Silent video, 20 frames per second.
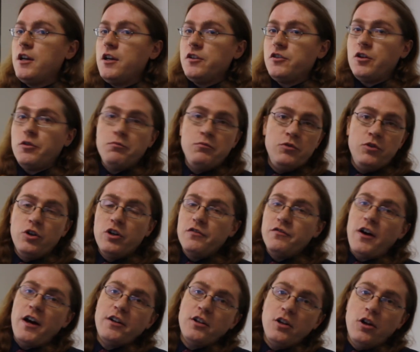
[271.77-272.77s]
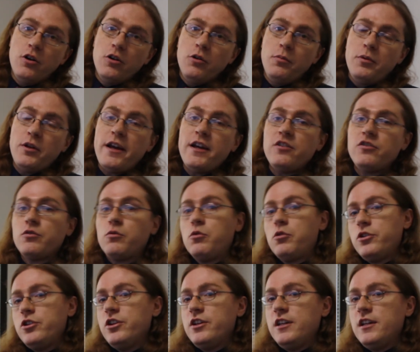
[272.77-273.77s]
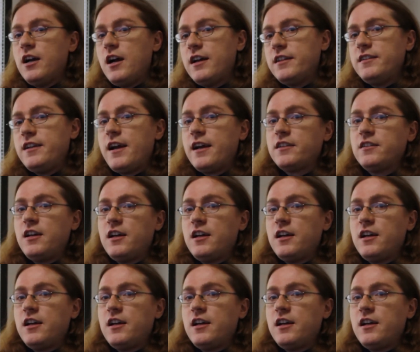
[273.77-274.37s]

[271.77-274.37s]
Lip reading: So you can find a local place, or you can contact